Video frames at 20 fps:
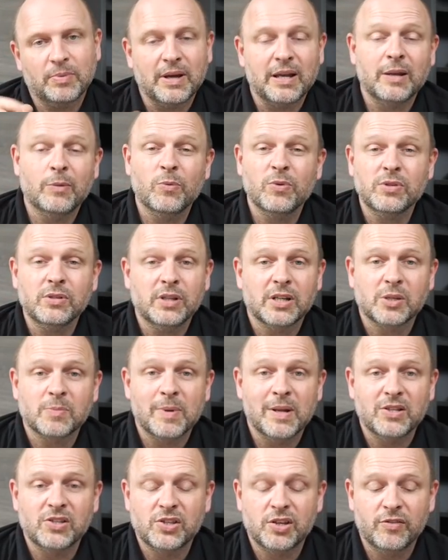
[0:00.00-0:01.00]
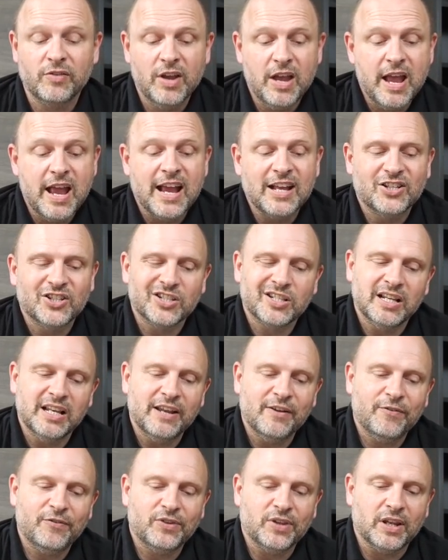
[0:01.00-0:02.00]
and it wasn't expensive, it just
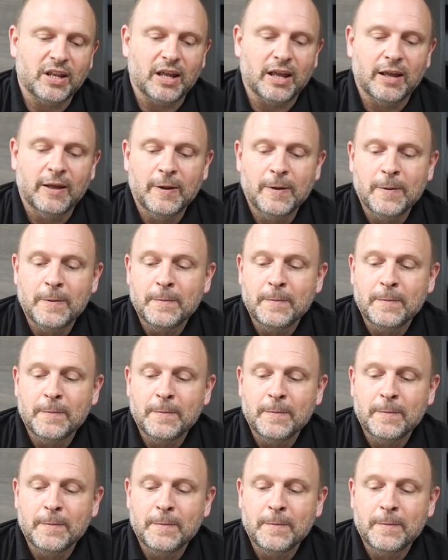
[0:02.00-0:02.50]
lifted it.